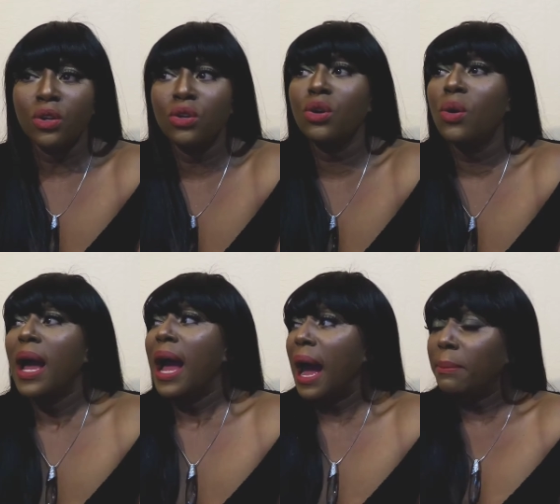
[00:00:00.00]
you know,
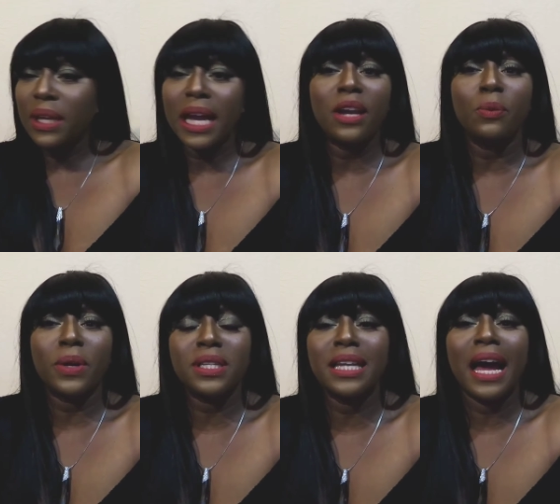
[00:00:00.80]
I'm the kind of
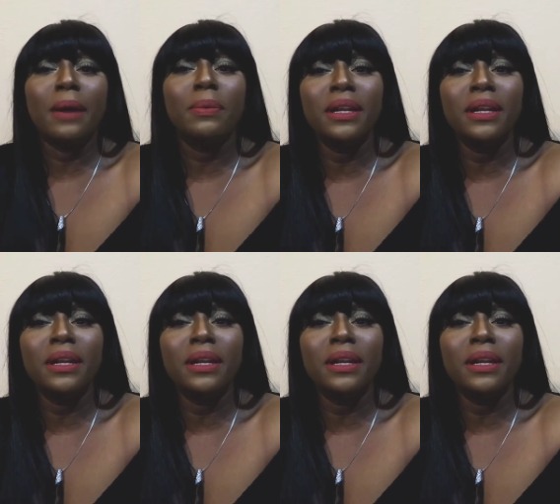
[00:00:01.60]
person that I